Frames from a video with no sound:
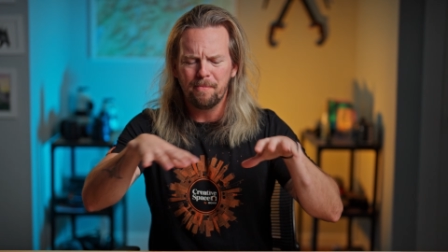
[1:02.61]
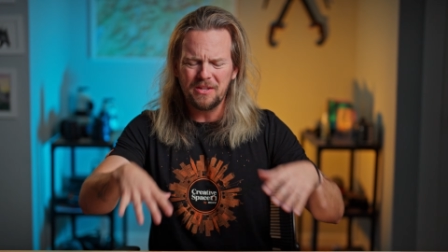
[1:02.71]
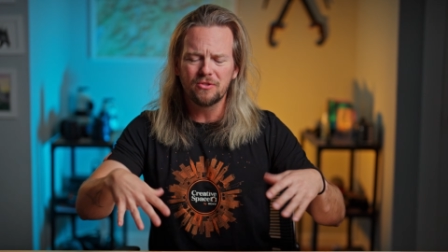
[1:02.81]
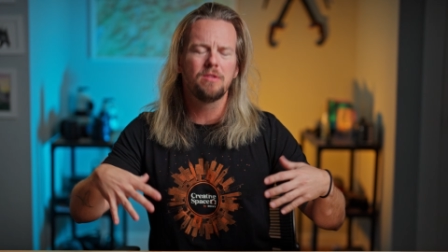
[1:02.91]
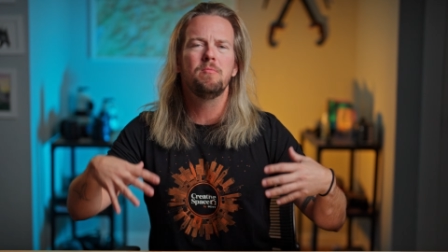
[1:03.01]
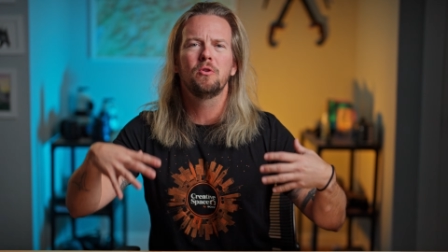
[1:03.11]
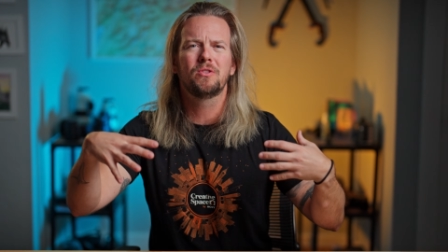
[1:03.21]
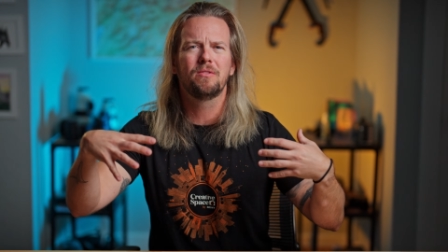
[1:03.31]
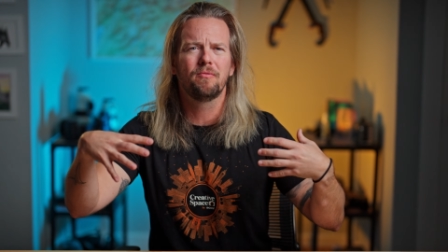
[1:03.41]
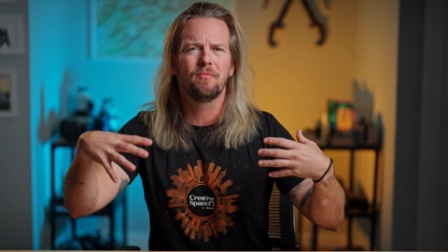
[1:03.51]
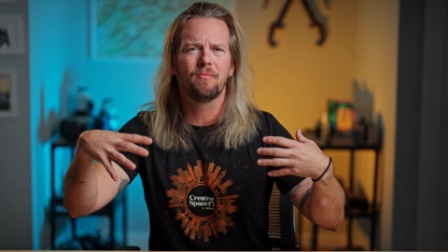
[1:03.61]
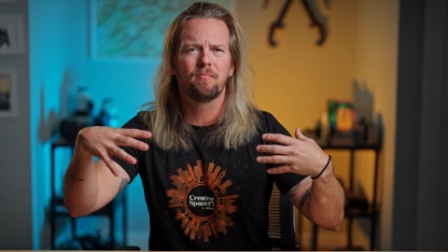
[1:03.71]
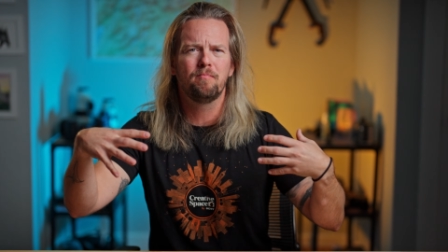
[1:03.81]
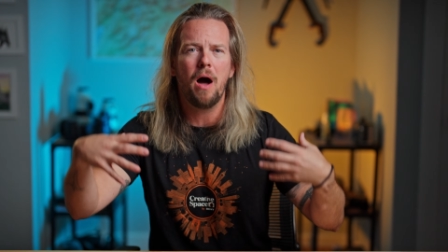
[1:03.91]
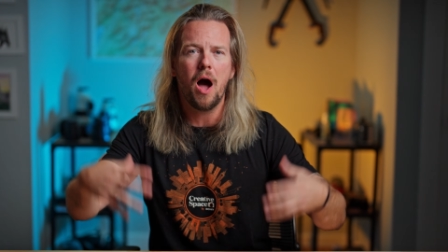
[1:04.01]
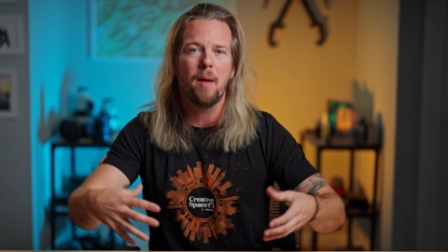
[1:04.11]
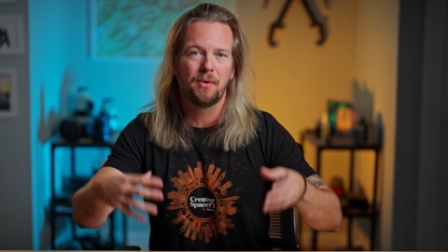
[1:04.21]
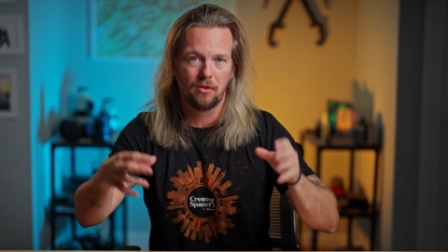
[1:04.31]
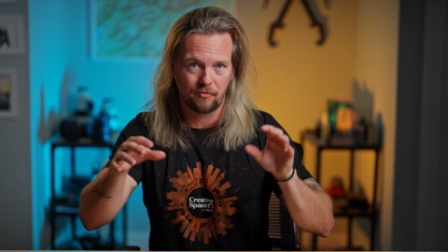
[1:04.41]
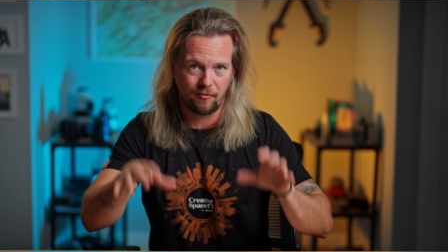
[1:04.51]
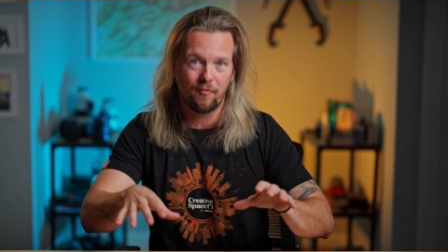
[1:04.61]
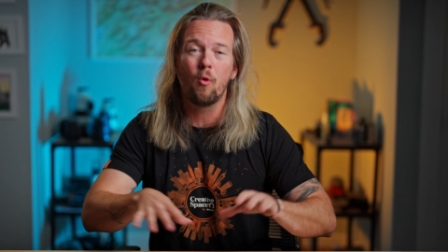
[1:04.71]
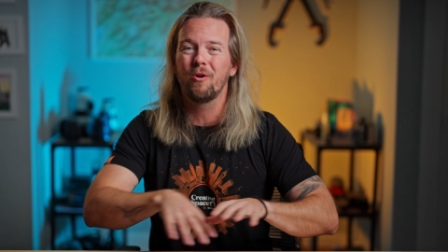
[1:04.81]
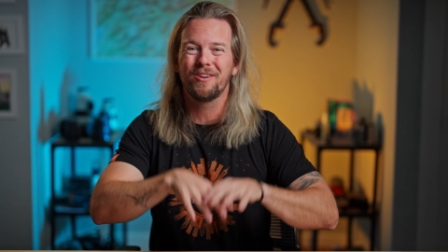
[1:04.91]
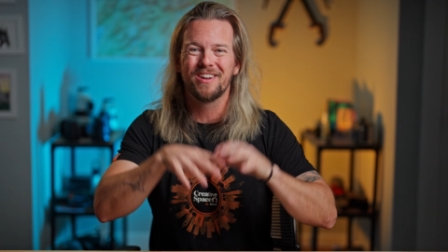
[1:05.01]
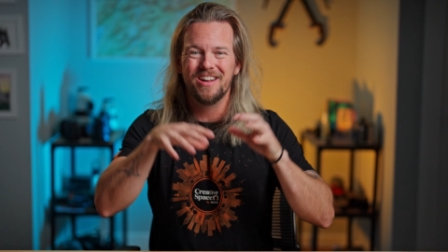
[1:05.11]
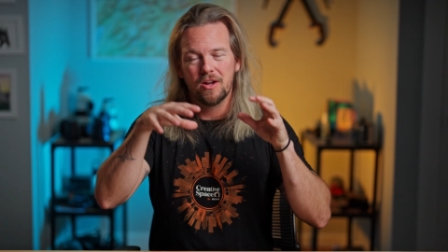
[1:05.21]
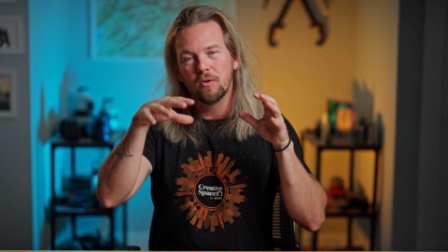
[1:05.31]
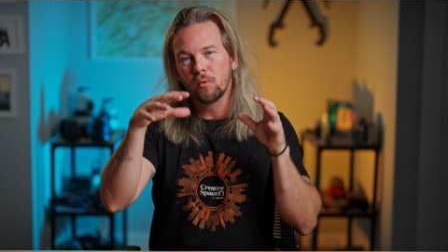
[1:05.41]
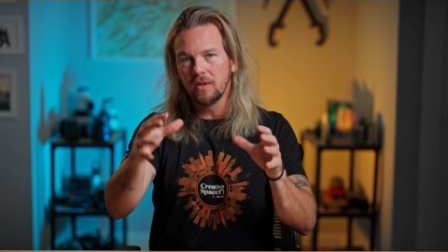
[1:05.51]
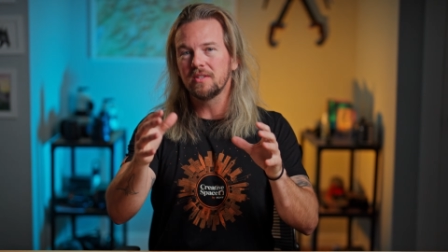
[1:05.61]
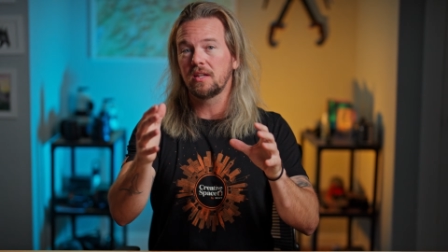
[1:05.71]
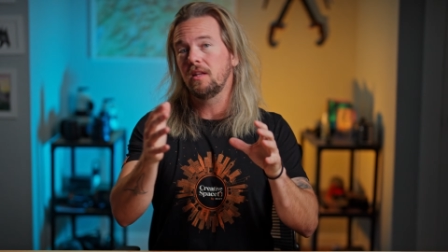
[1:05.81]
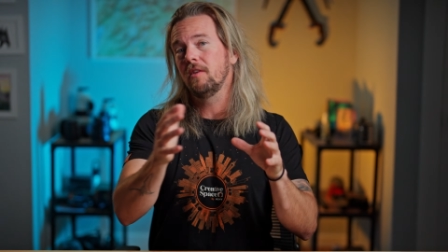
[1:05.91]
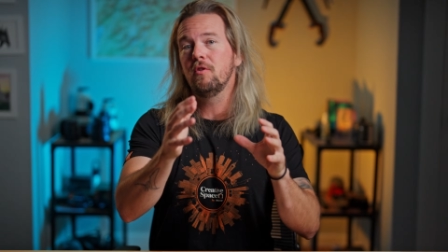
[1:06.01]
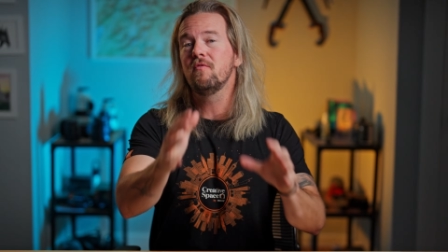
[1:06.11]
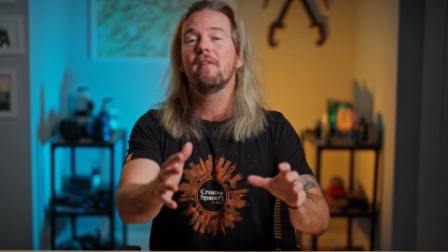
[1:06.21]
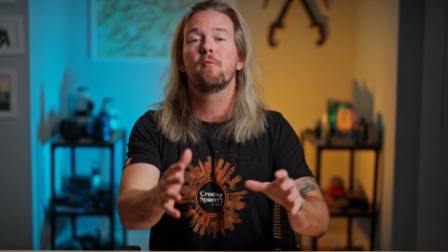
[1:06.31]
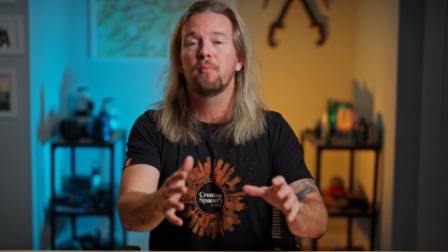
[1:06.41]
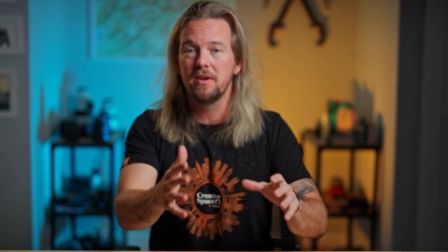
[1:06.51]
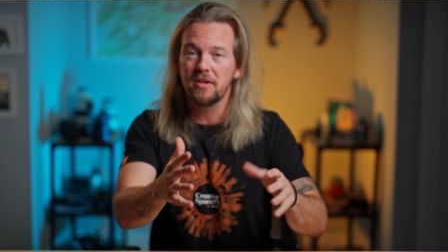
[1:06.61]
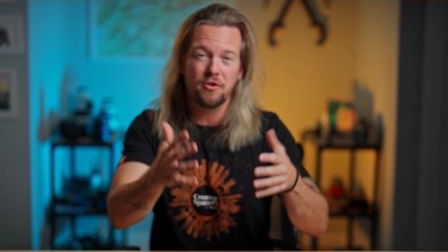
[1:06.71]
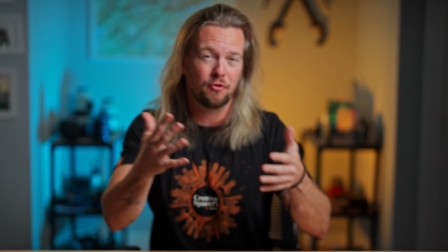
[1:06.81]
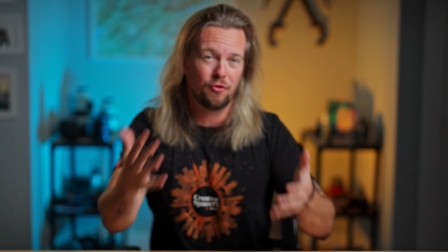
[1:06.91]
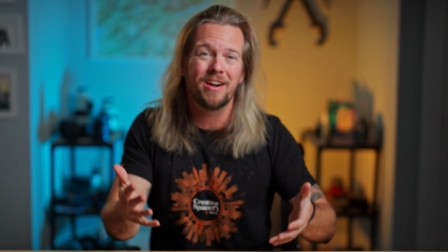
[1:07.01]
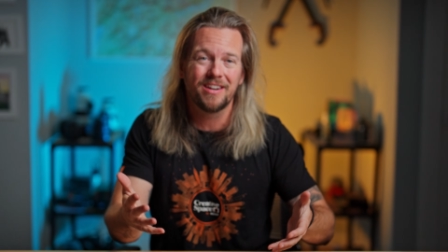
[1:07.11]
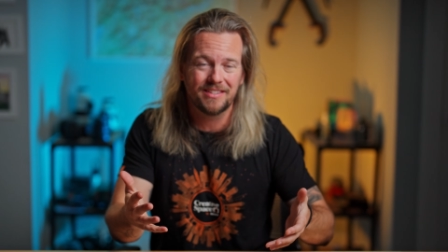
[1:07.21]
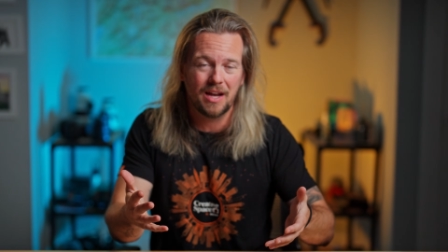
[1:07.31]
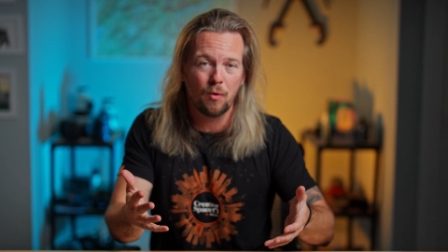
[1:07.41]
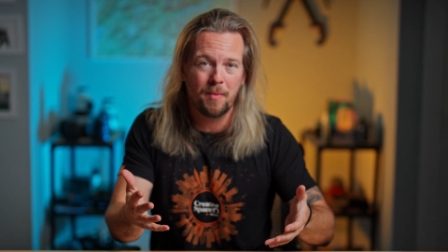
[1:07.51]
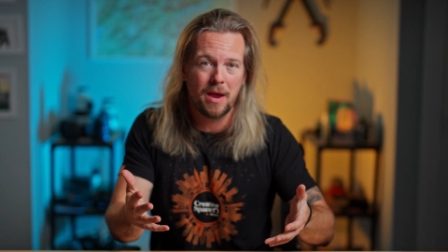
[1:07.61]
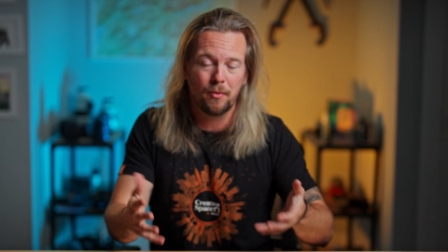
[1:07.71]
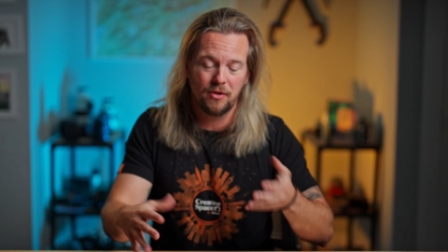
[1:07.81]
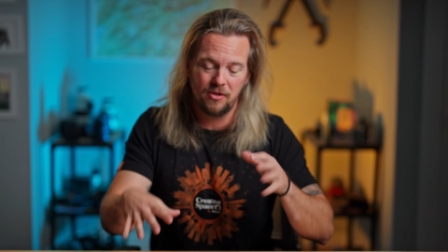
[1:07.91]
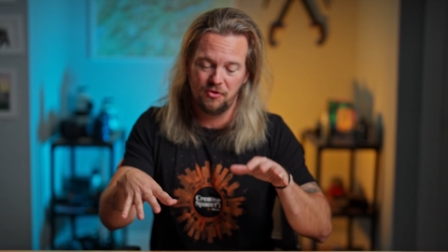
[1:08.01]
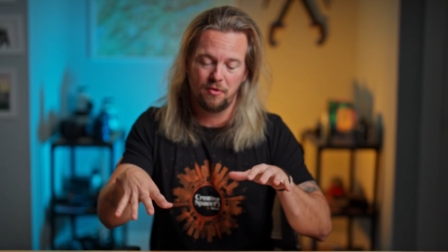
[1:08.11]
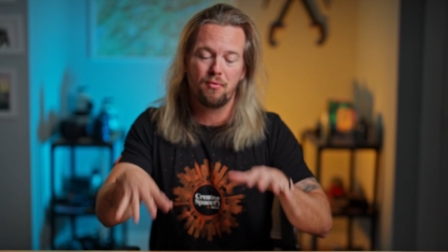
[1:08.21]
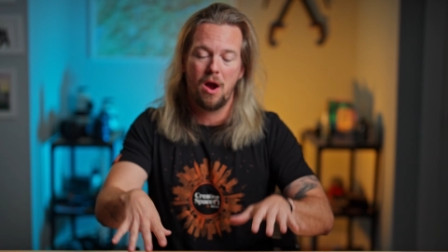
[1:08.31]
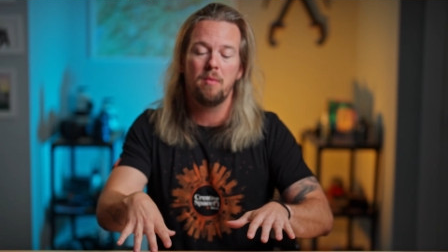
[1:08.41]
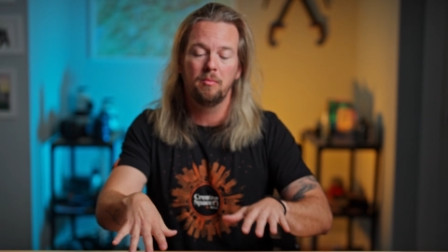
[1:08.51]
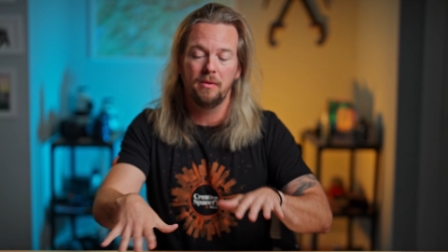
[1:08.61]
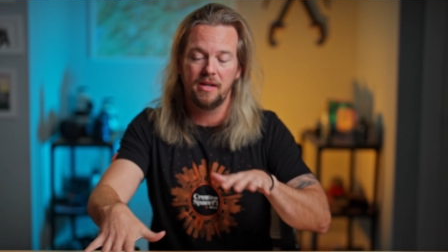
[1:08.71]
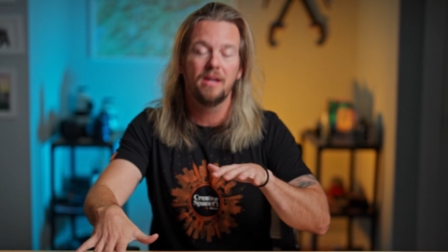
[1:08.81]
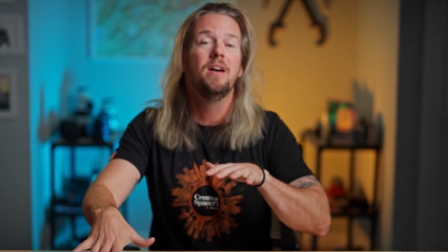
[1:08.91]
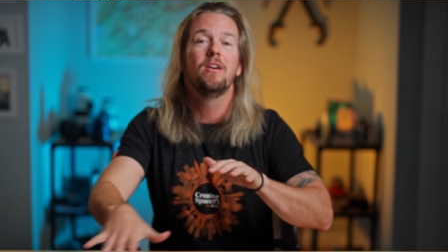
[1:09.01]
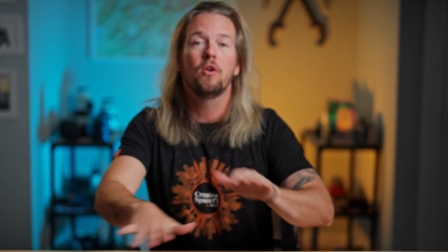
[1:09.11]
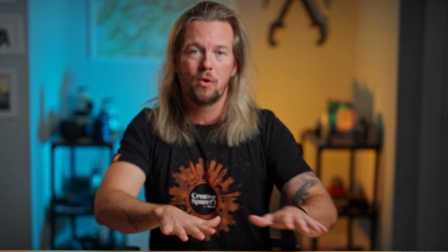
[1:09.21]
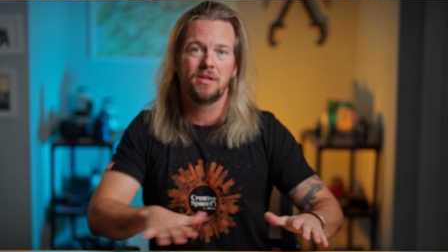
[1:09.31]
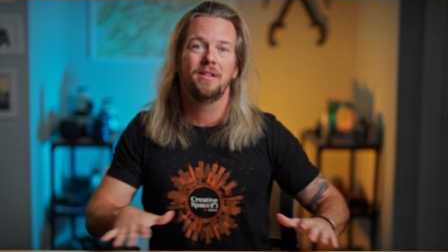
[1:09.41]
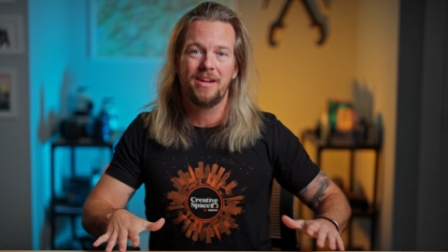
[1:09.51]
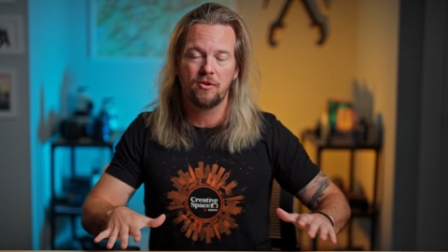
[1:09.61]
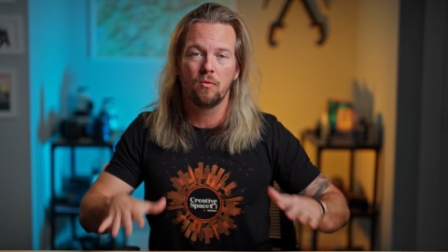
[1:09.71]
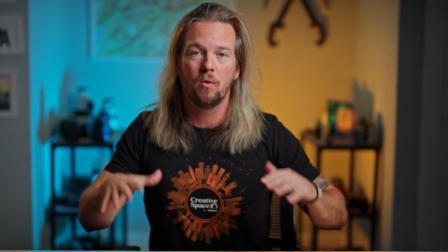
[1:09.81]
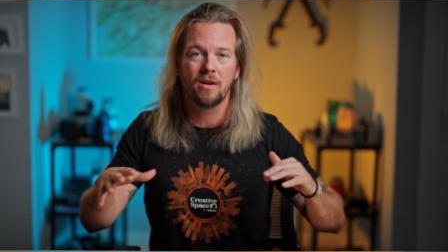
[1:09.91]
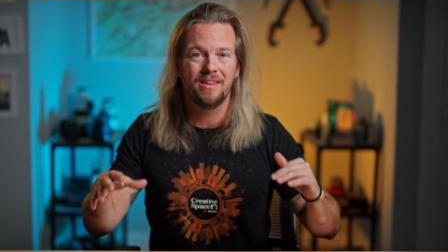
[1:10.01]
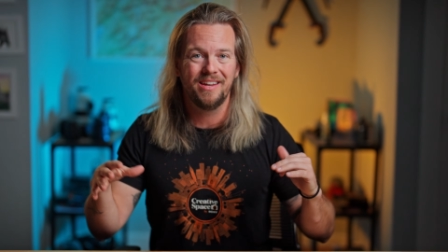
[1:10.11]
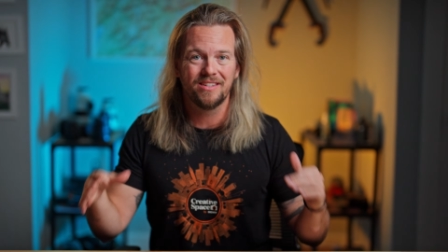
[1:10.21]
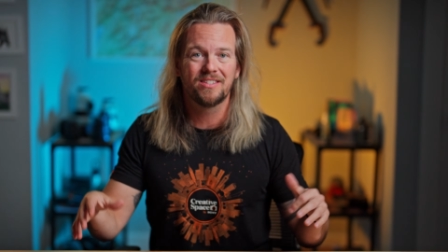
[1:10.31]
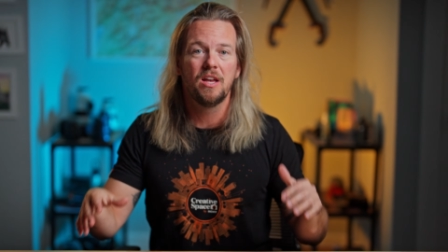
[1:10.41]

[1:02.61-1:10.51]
These are the most popular 4. Realistically, if you've never printed and you're trying to decide what paper to use, you're probably going to land on one of these.